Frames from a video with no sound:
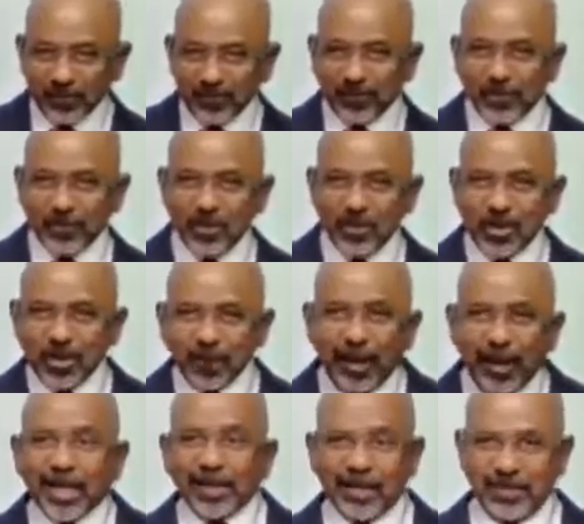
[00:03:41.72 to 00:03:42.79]

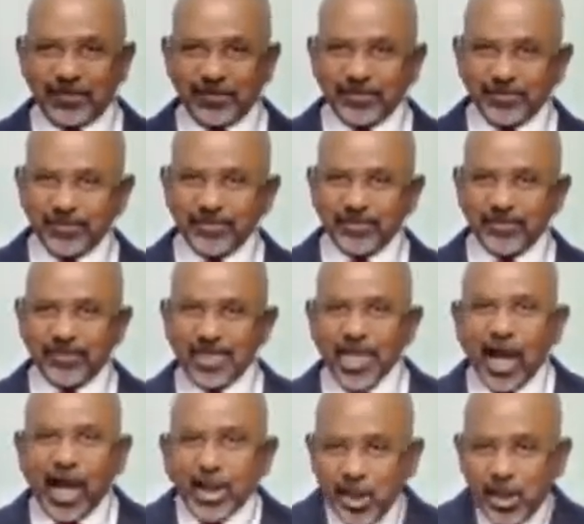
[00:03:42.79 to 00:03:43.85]
Marathon. I
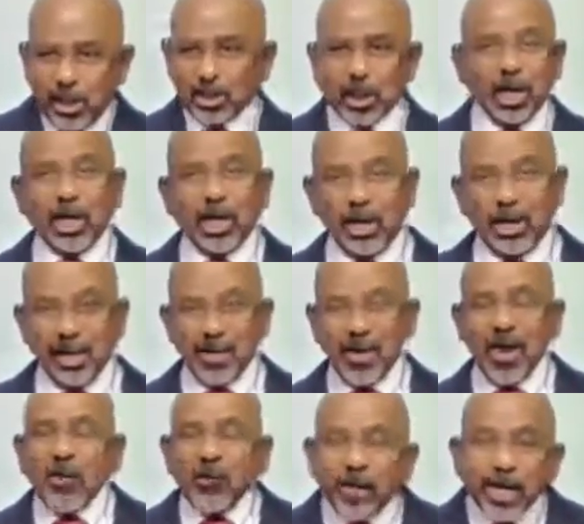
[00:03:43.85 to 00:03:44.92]
reached early
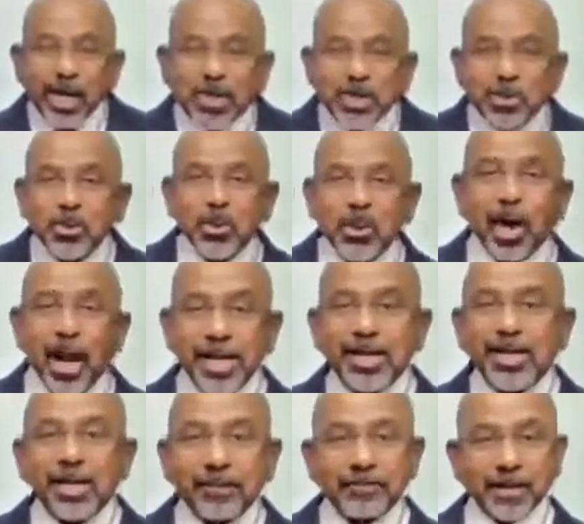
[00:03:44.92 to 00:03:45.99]
when I stood right in
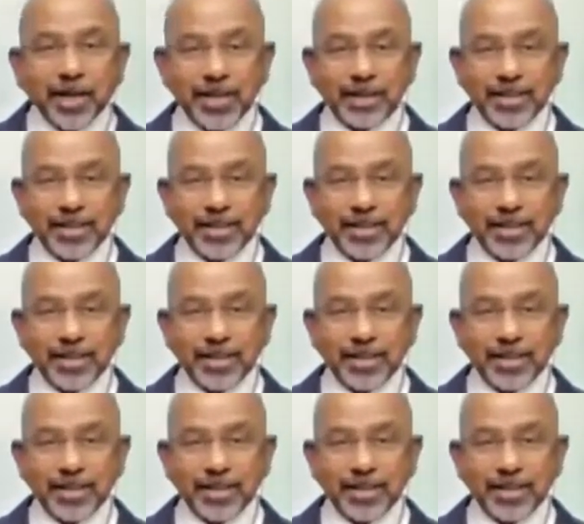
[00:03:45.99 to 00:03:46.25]
the front.